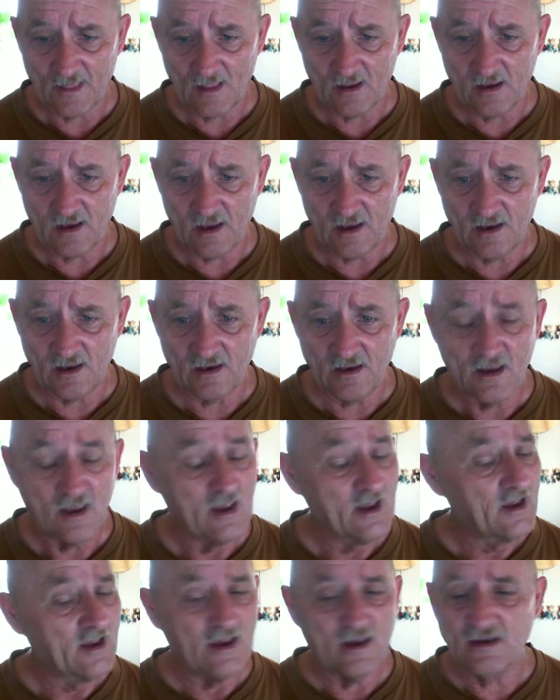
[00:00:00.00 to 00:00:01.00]
Okay?
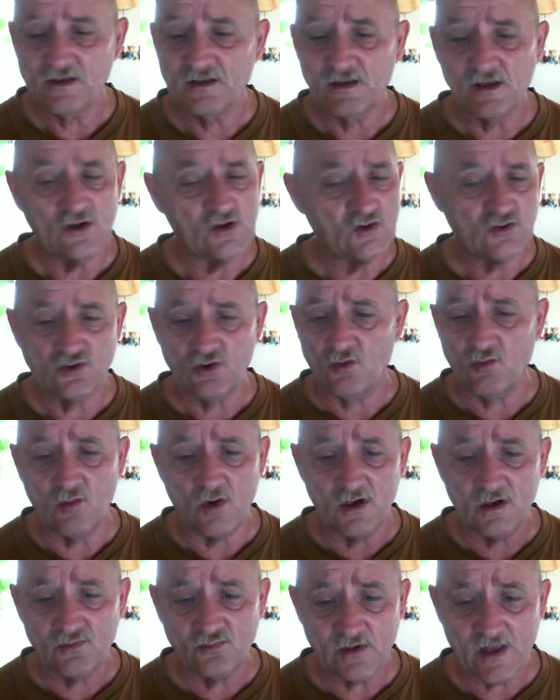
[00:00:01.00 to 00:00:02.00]
And you don't
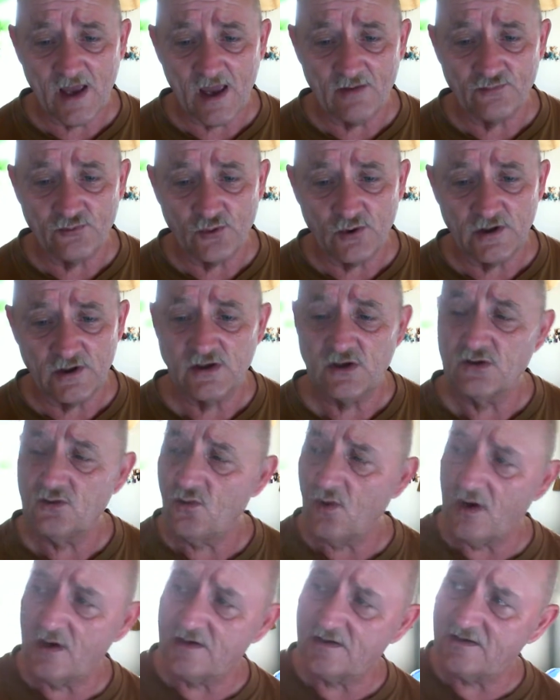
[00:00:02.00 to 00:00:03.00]
want a flat foot. You
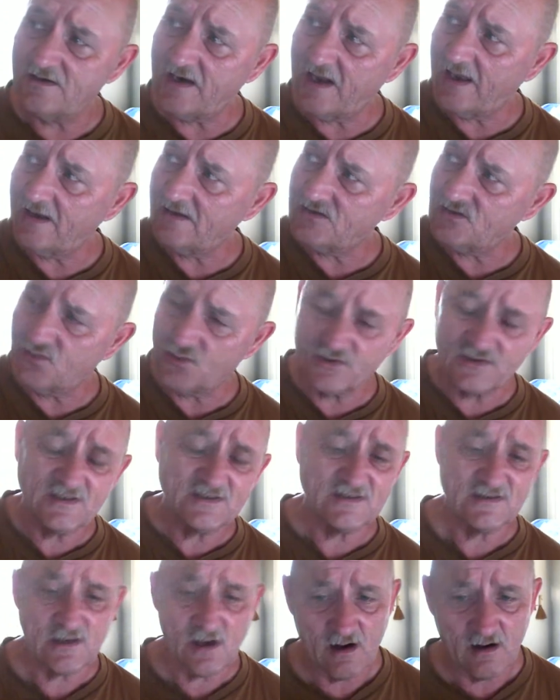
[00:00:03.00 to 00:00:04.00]
want to dance with the
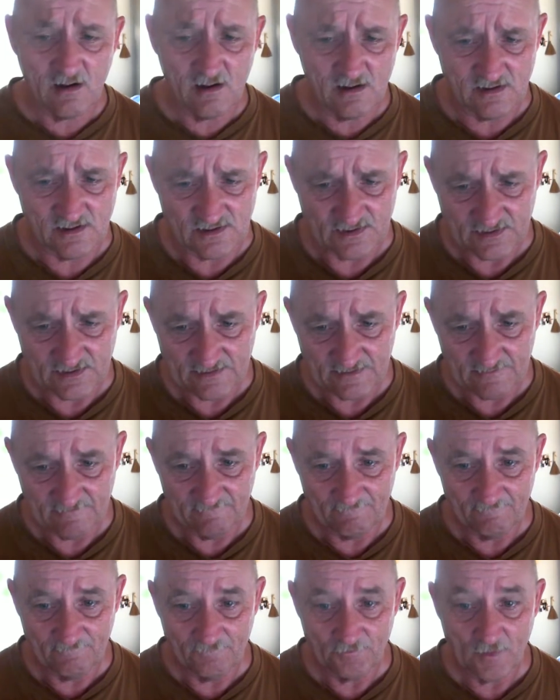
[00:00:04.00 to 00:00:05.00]
stars.
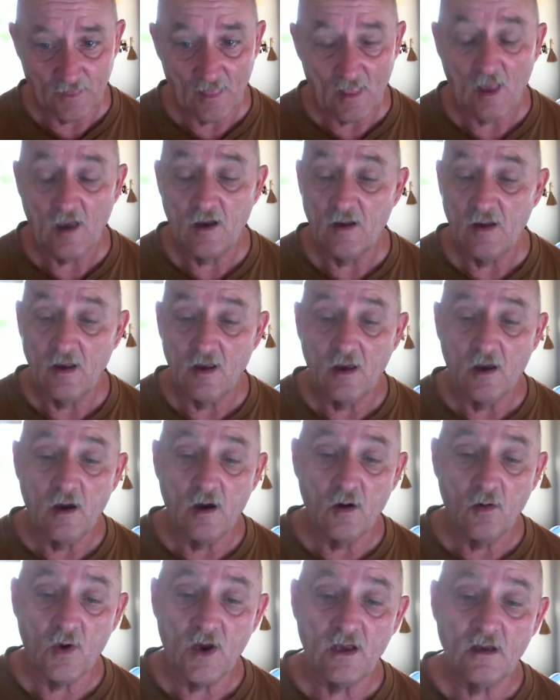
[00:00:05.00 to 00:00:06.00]

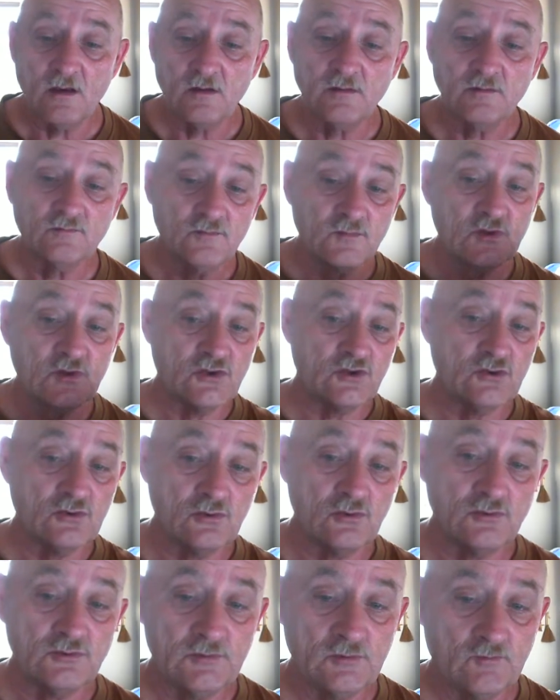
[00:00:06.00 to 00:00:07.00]
Well,
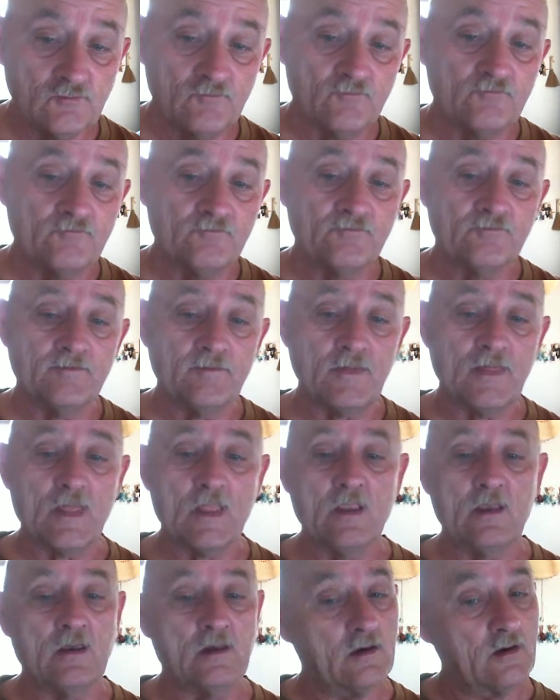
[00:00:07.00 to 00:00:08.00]
June,
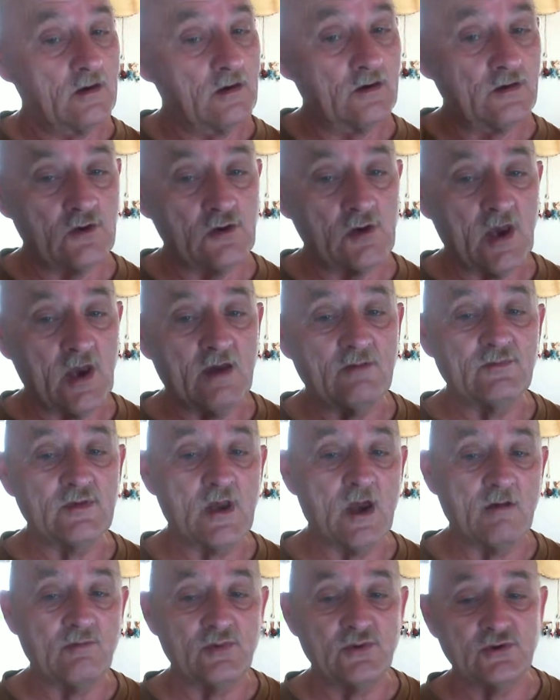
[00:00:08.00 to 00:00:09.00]
you have the
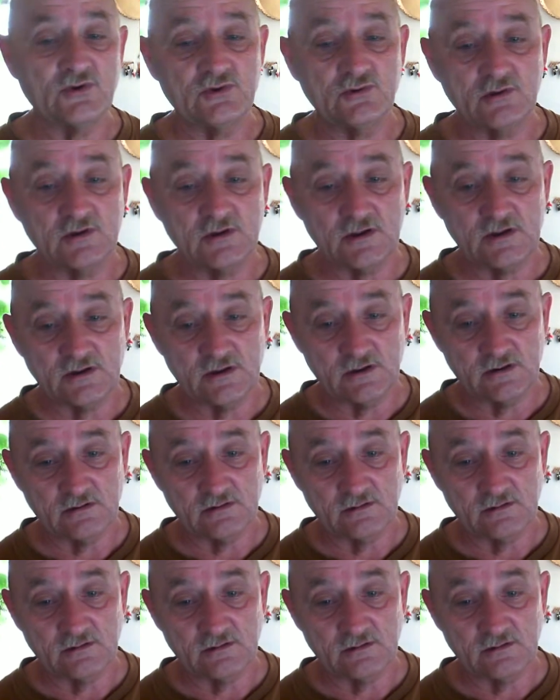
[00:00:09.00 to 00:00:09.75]
opportunity to.